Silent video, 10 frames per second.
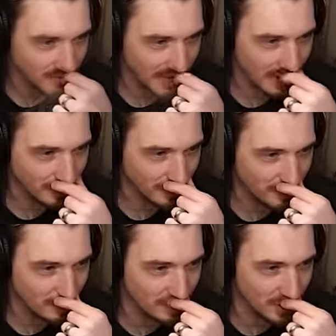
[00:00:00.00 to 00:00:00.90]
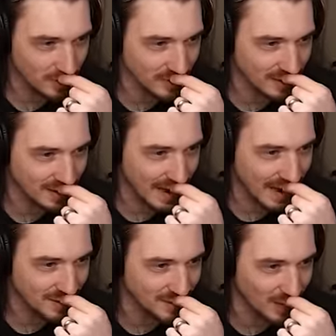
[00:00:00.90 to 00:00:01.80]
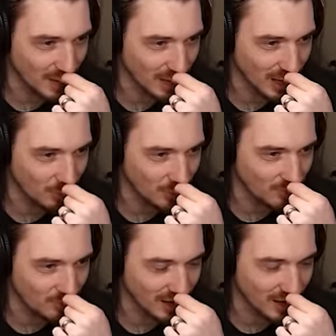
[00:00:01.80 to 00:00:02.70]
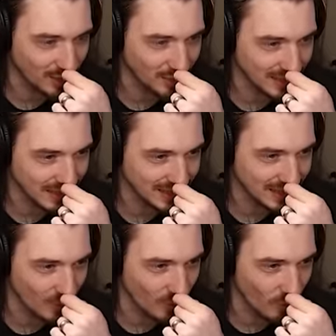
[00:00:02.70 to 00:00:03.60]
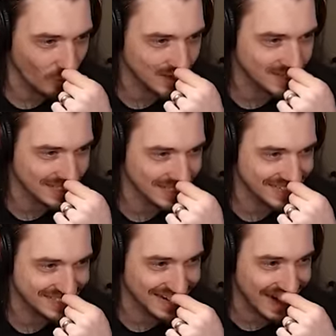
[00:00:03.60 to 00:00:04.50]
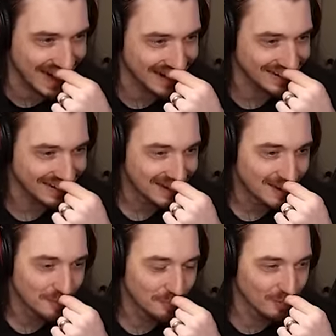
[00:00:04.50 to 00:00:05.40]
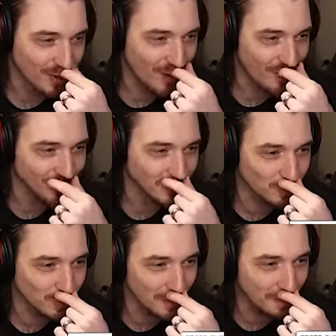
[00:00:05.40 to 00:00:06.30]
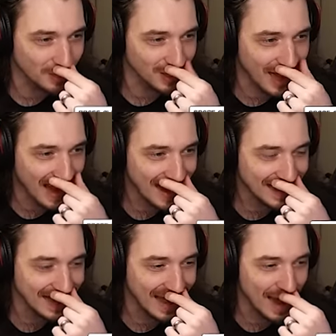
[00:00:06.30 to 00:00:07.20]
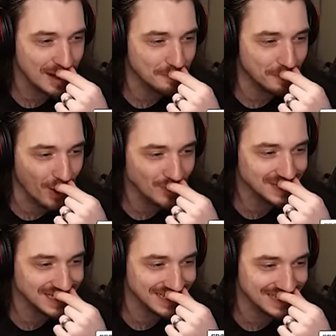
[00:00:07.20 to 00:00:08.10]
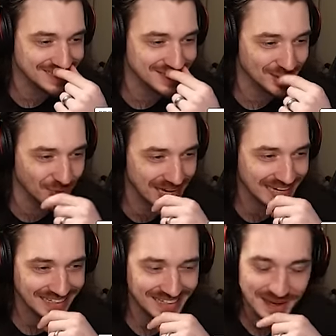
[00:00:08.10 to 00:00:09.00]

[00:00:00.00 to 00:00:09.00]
How did the boat not know it would fit underneath it, or was it an attack? Bro replied and posted his tweet.